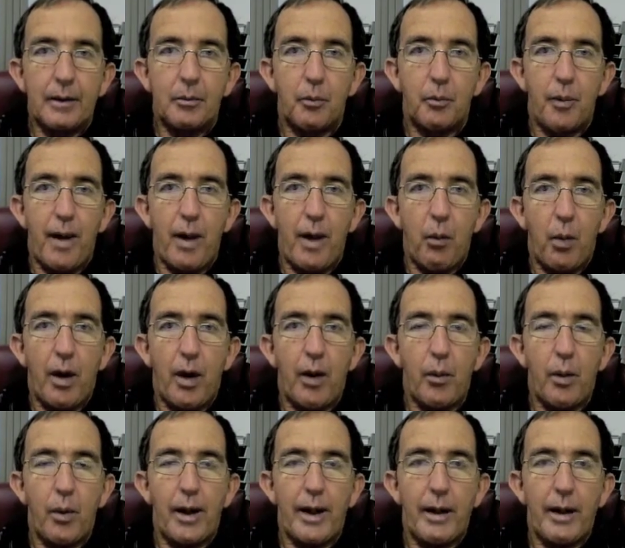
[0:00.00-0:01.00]
That way
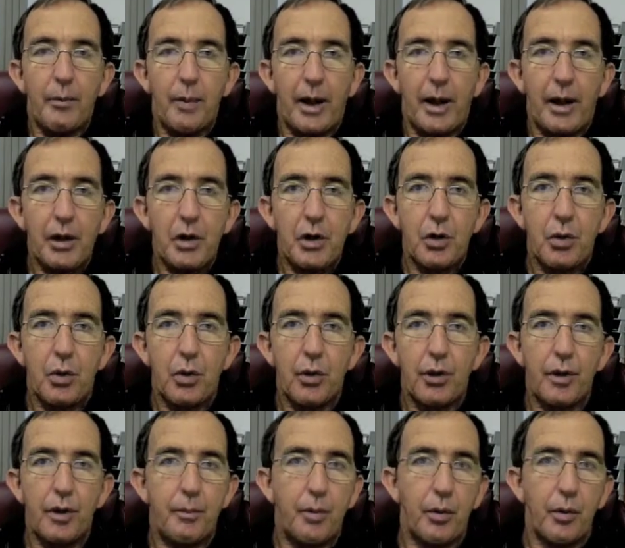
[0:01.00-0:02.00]
we can make sure your
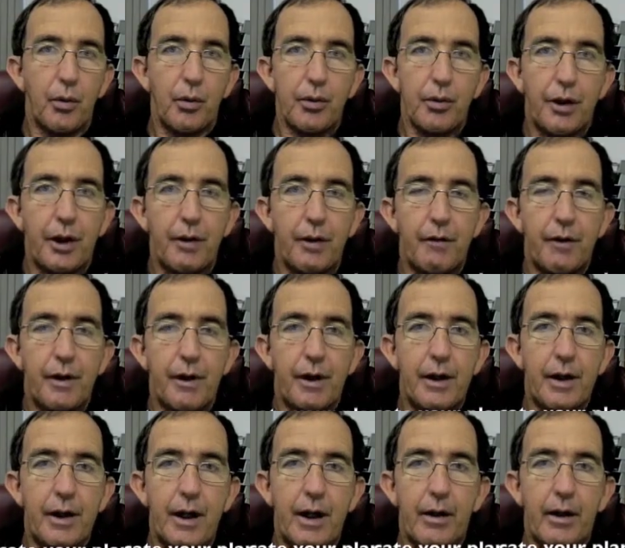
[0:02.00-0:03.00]
pool's going to fit
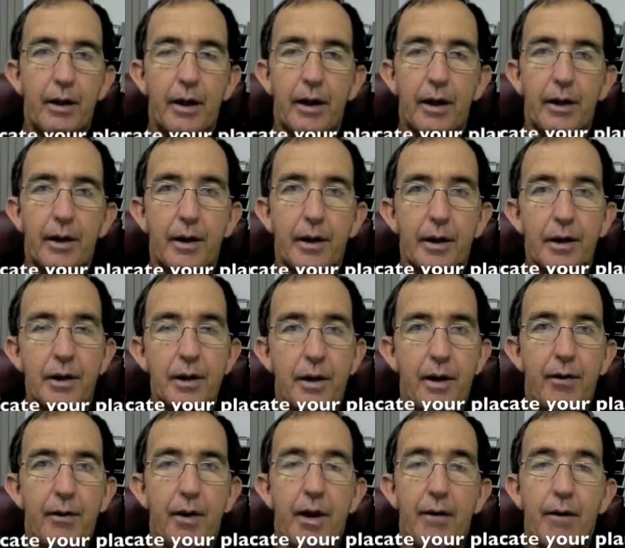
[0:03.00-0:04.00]
in the area, that you have
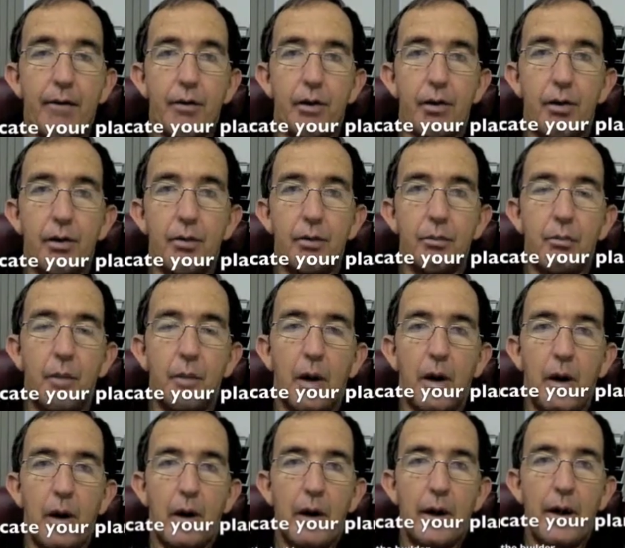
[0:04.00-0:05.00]
enough room
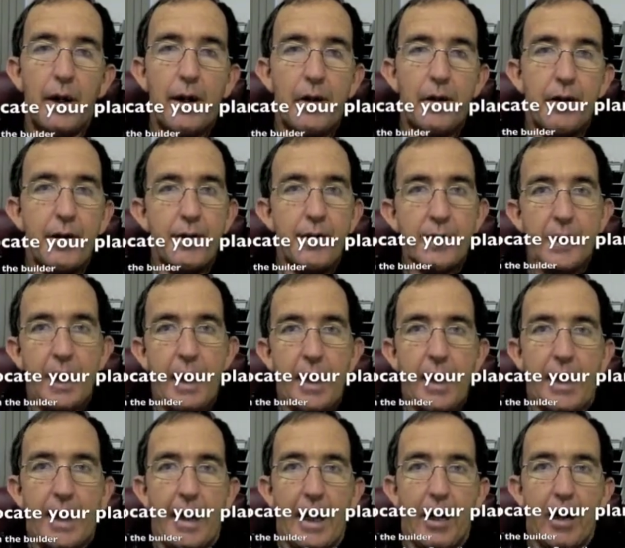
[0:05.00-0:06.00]
in your
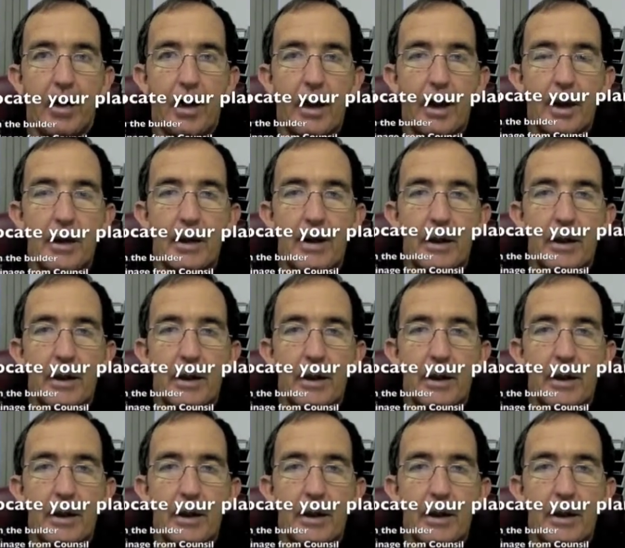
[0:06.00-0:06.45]
entertaining area